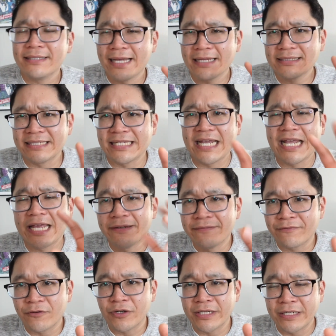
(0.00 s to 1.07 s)
That's the
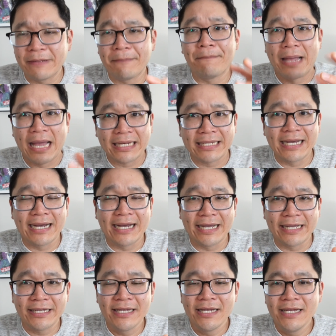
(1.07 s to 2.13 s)
inverted bad
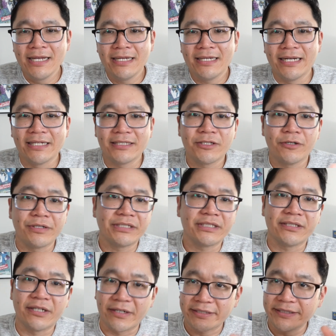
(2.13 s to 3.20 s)
guy, Tony
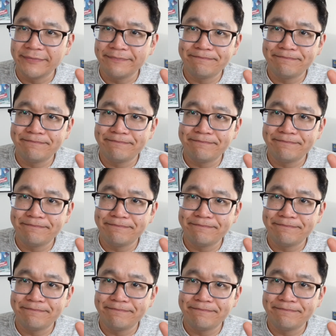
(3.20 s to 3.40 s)
Stark.